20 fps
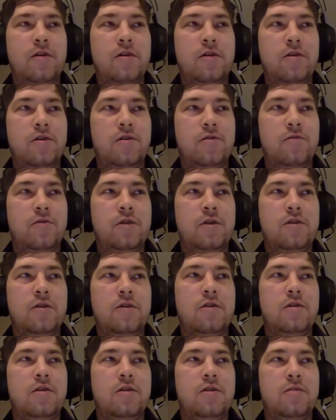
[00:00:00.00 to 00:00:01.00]
you know,
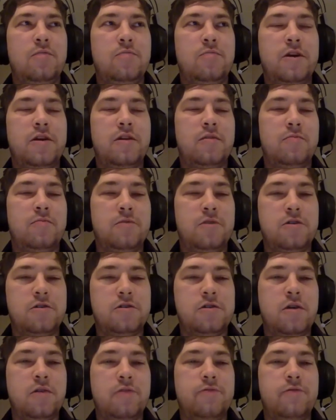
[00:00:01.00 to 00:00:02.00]
either playing them
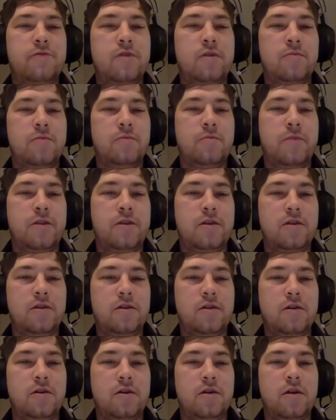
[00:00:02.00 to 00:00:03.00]
yourself or implementing